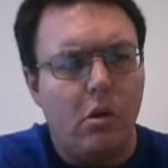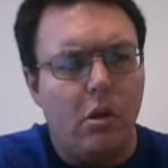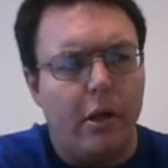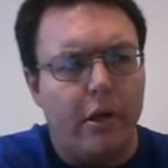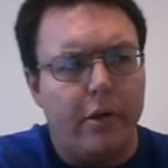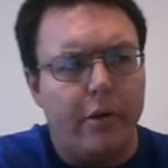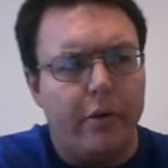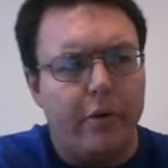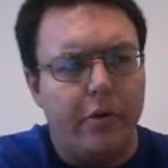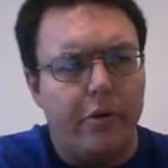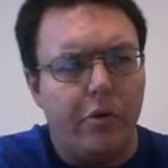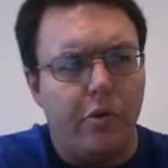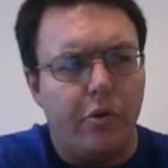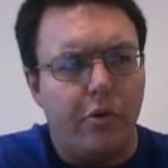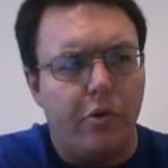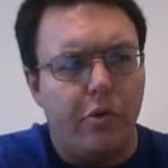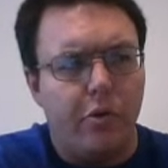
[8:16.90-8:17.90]
in
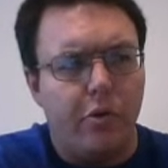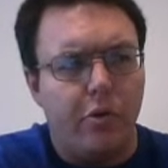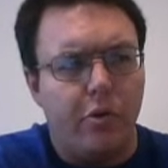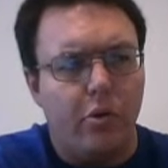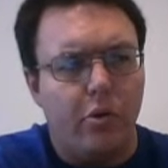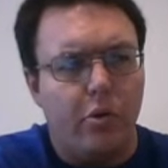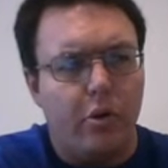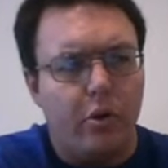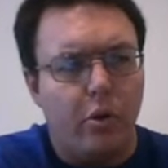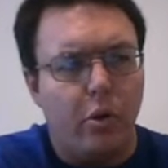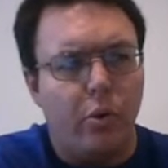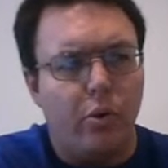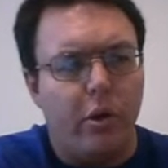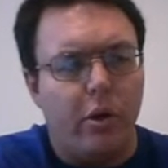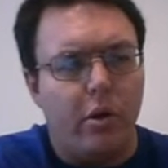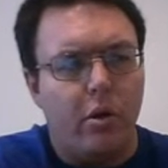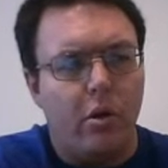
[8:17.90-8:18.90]
the
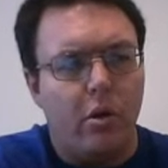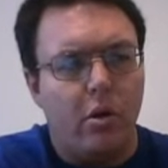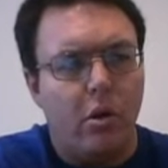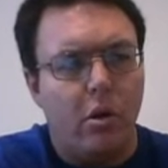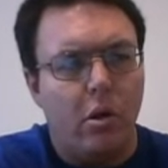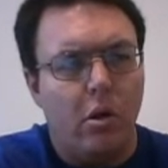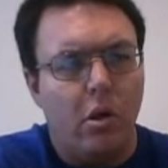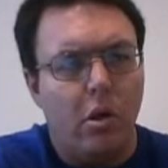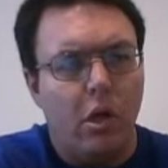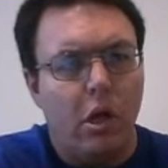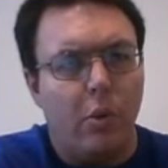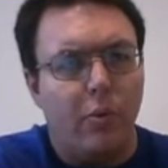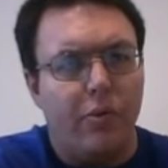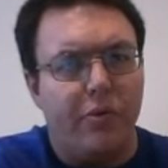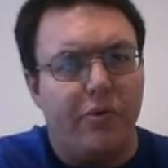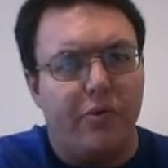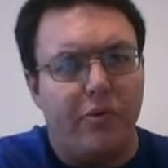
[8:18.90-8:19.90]
Union. It
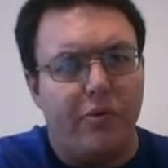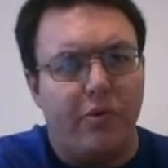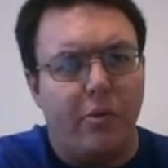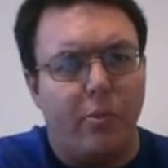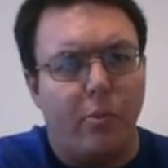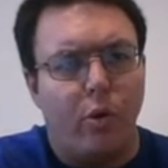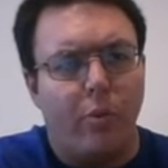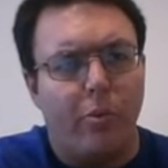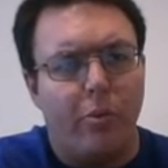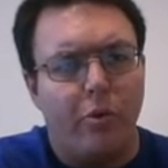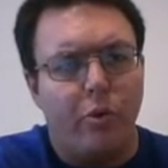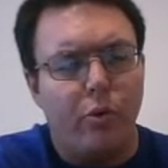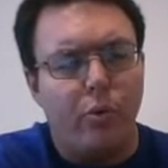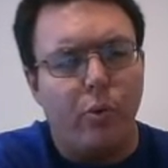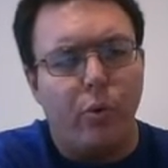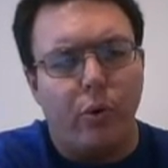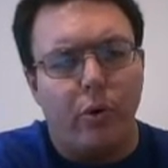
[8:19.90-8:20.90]
was somewhere up in
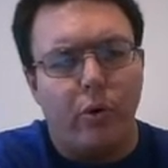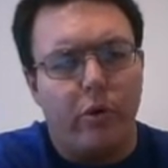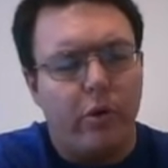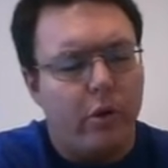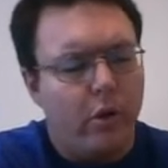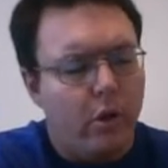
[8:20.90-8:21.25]
New York.